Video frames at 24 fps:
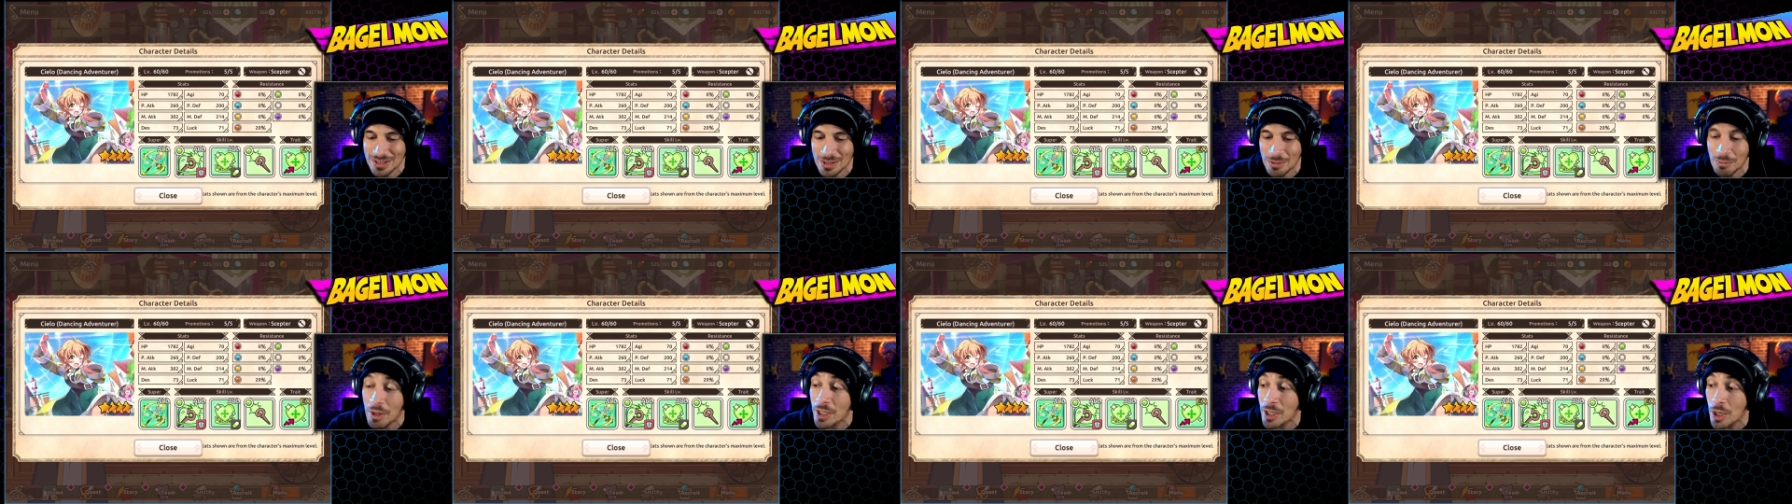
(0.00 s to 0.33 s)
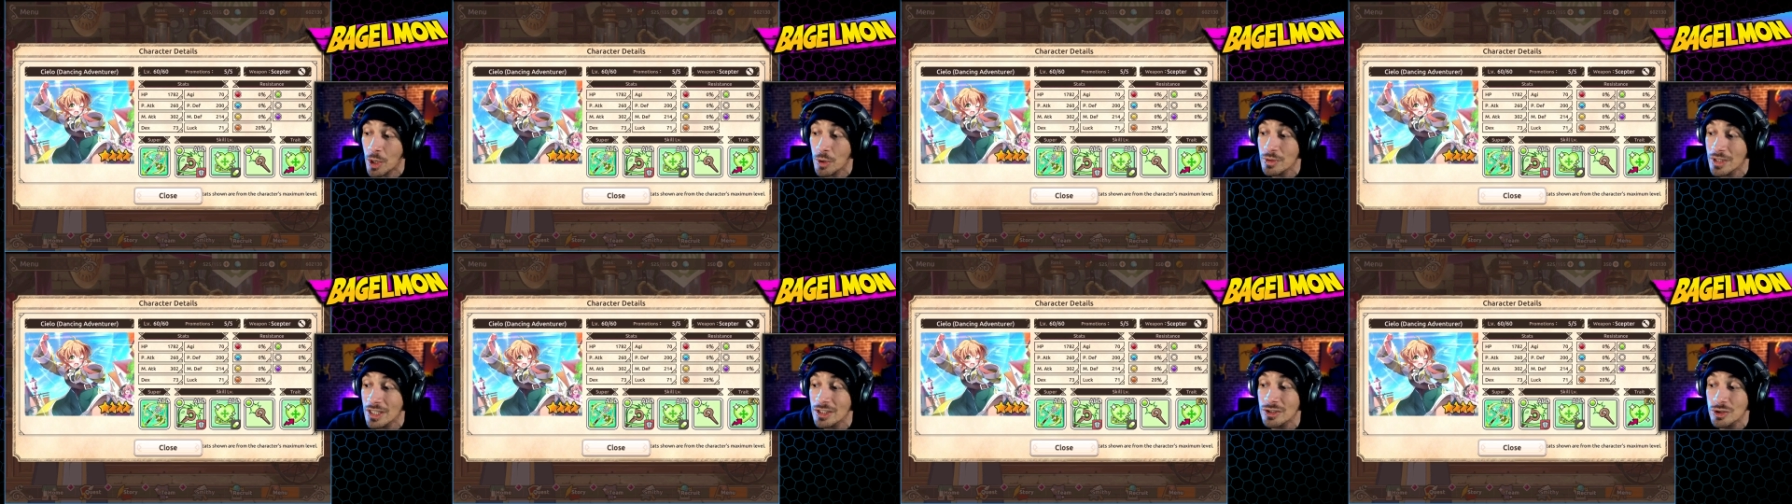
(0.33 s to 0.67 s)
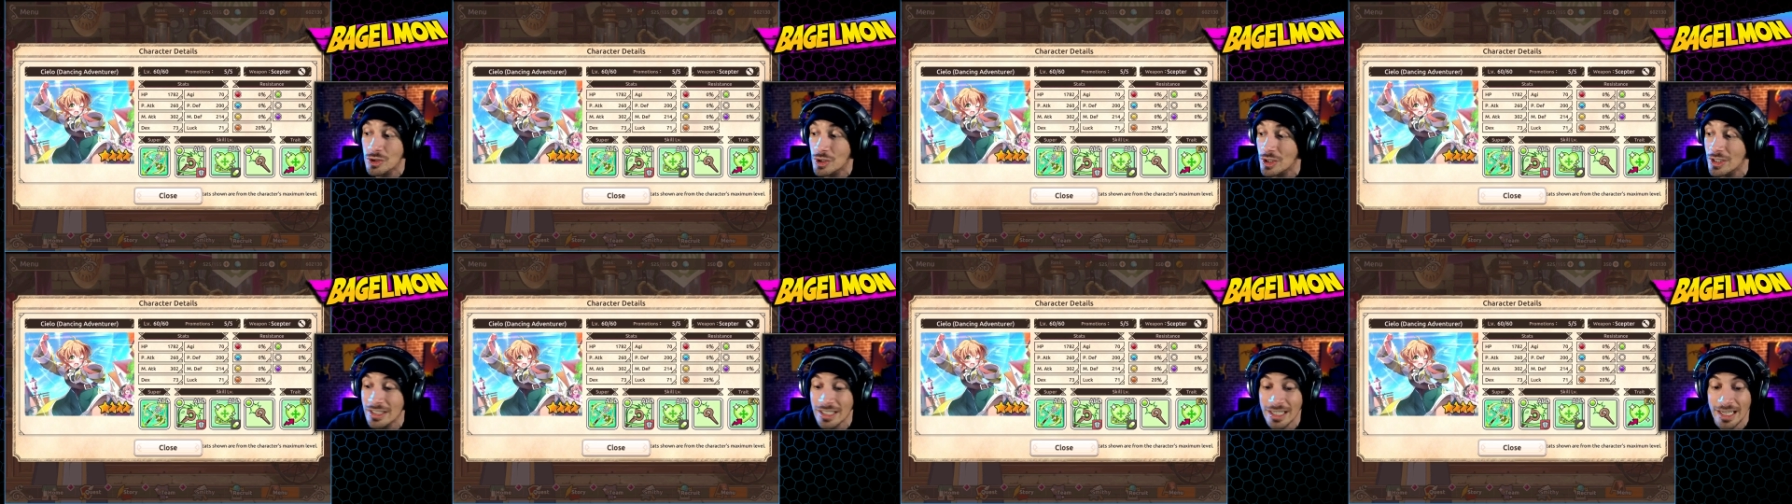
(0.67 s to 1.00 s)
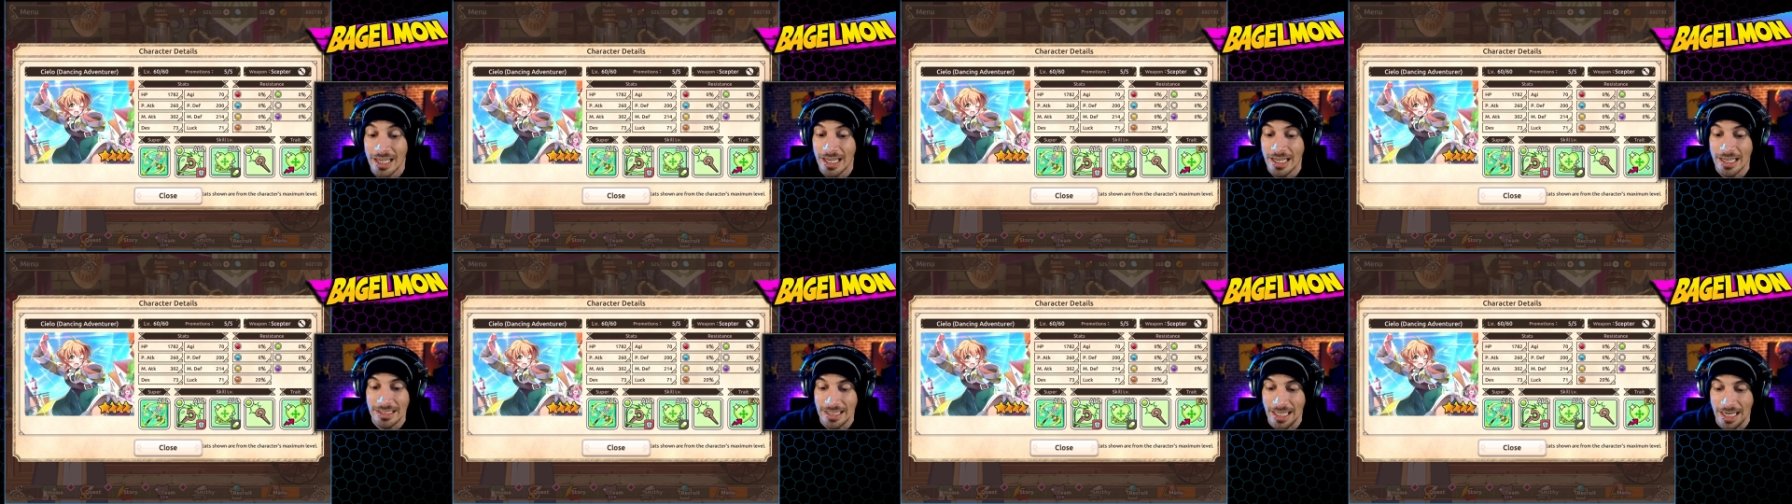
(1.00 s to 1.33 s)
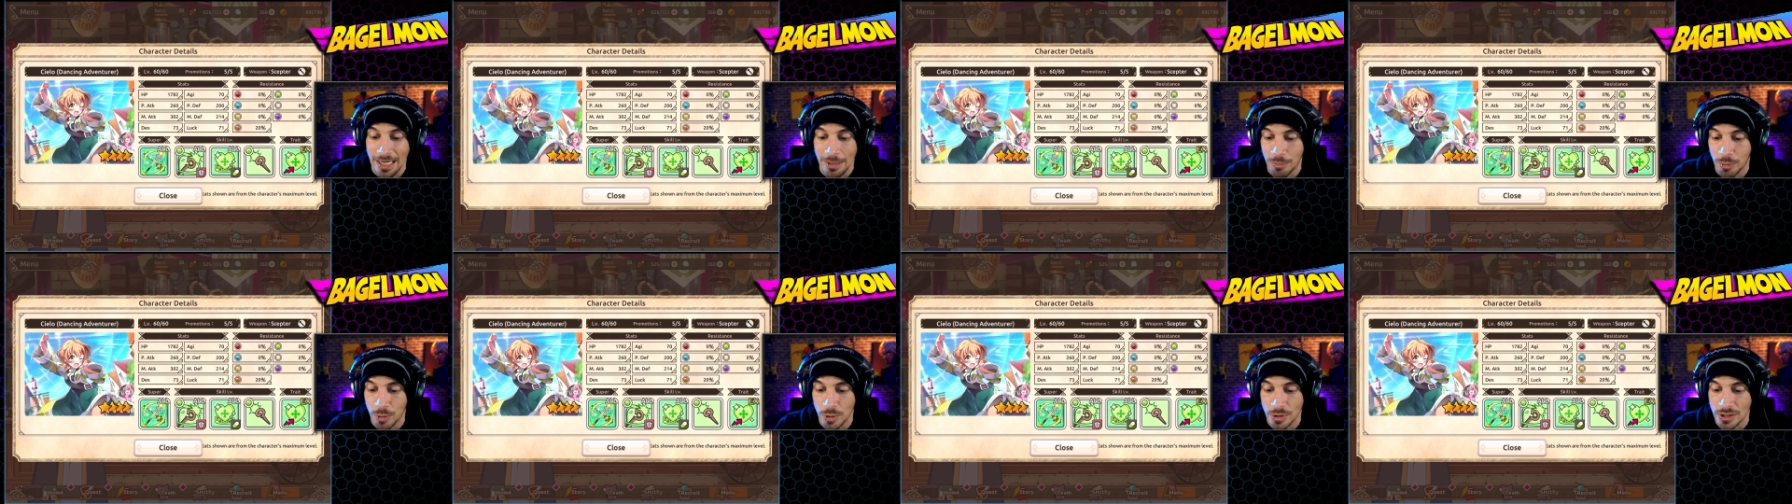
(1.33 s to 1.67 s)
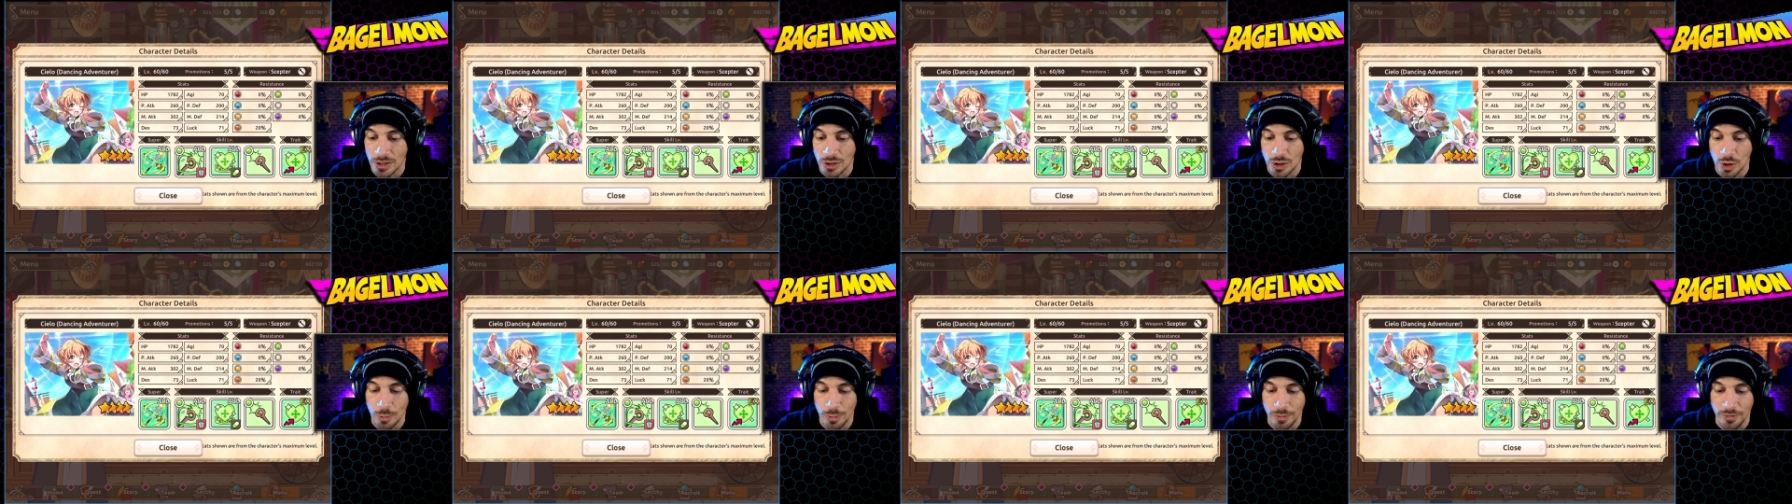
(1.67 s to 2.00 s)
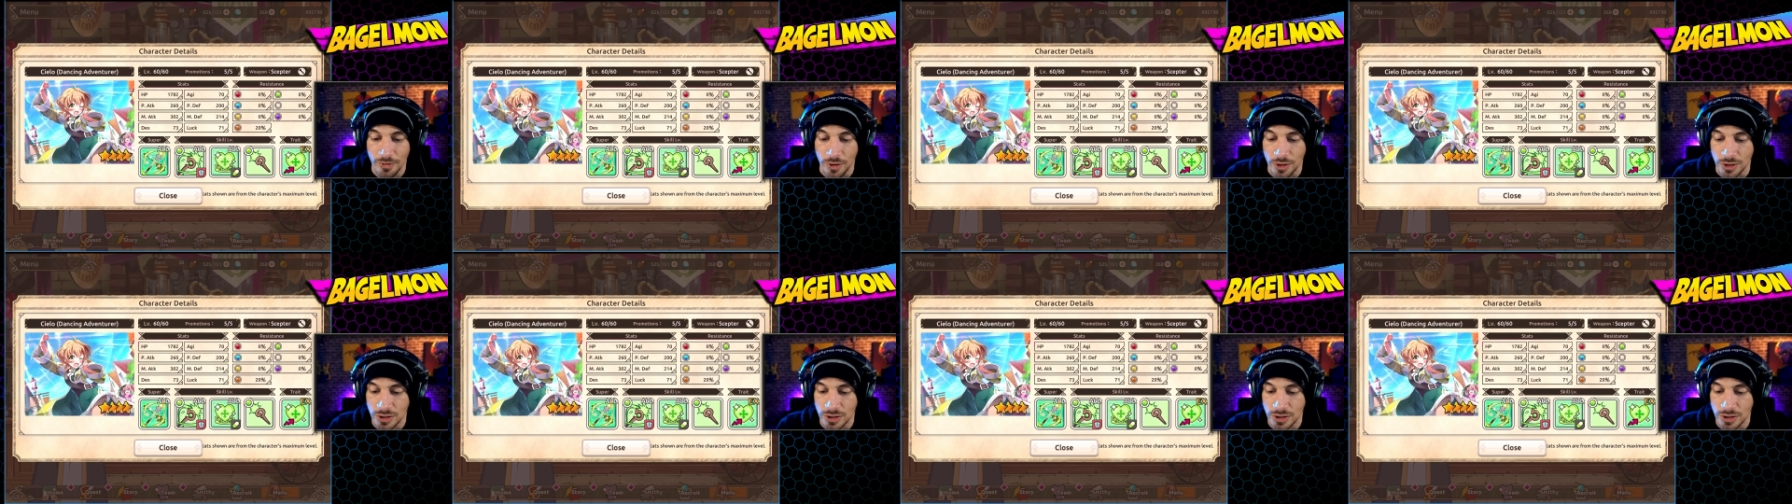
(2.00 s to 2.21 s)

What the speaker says: I'm like, oh, that's good that I pulled the dupe of her.